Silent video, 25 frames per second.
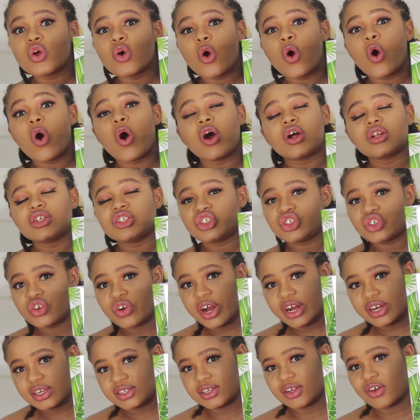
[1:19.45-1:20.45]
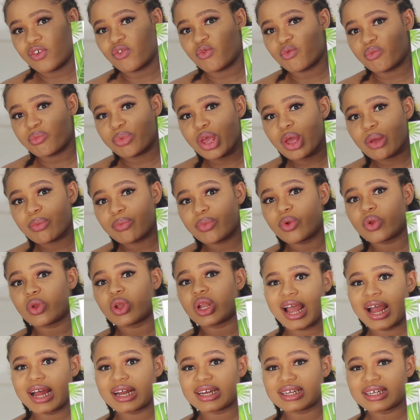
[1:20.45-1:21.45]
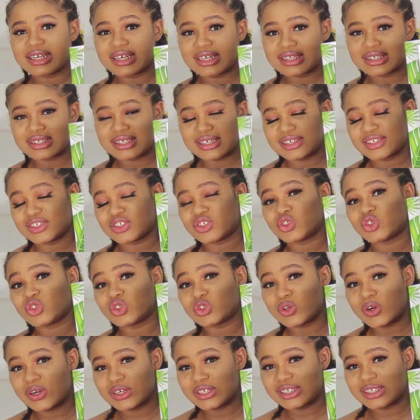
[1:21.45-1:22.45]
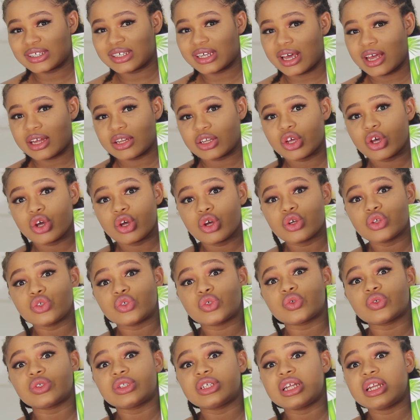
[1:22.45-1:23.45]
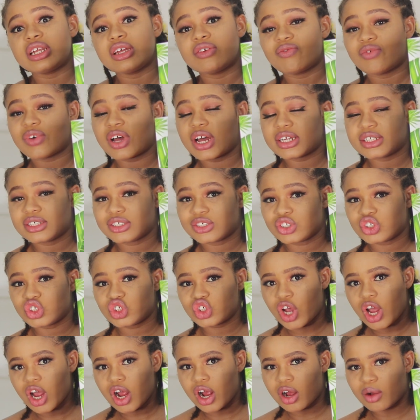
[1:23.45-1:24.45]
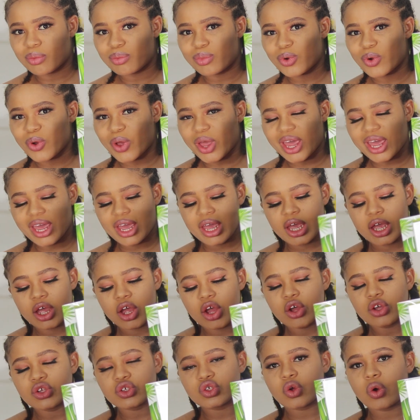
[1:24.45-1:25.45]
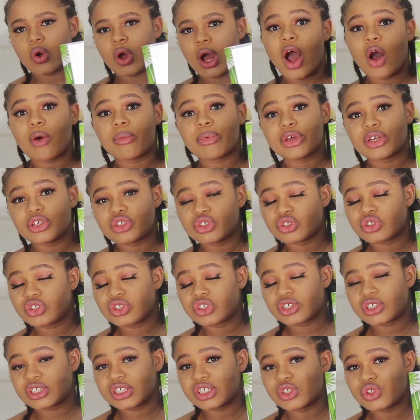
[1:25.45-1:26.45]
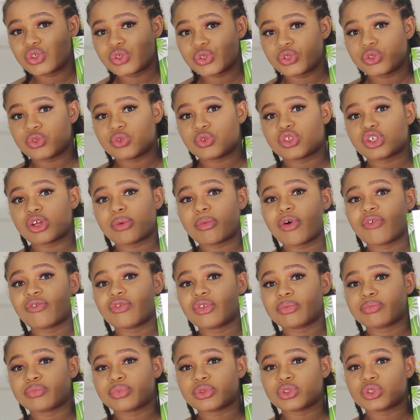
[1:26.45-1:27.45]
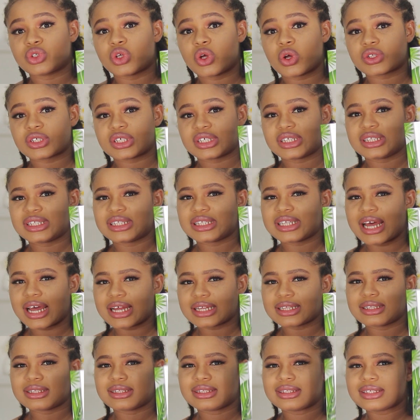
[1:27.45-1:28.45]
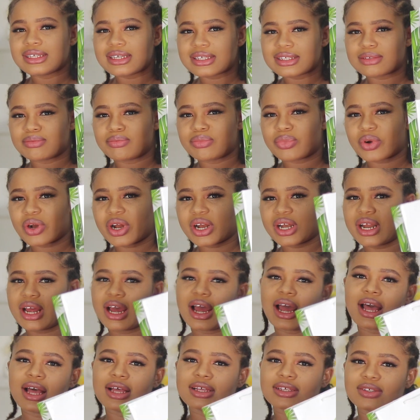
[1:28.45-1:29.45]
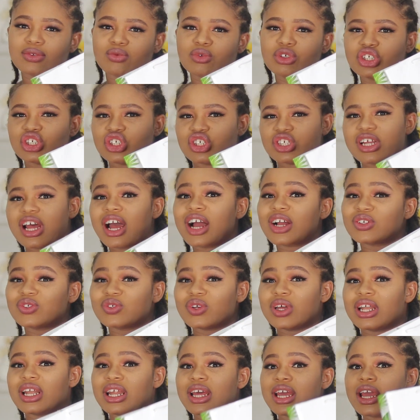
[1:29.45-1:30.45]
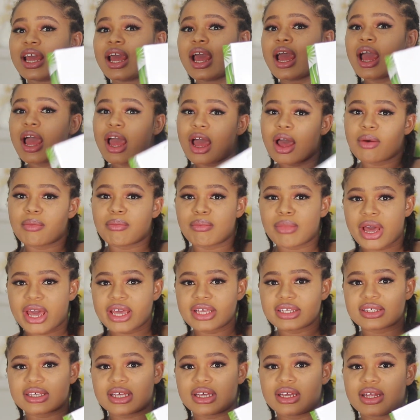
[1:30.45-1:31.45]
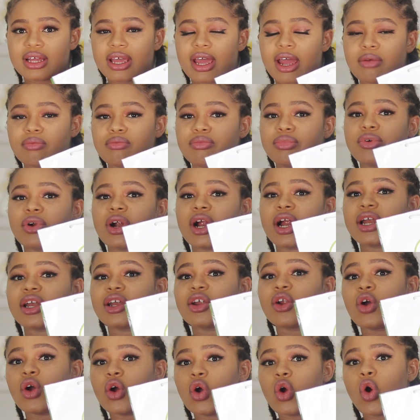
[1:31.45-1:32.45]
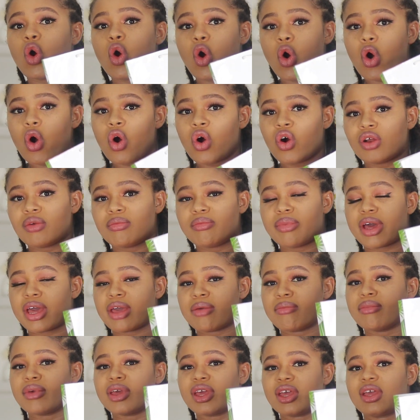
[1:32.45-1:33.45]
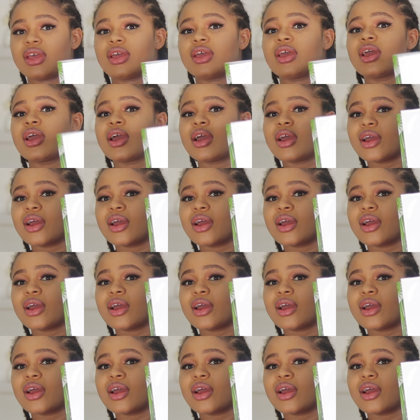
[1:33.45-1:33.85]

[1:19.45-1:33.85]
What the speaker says: hundreds of people and it is trusted to deliver the job. Okay, so I'll be introducing to you some of the products that this brand has, which is actually my skincare brand, owned by me,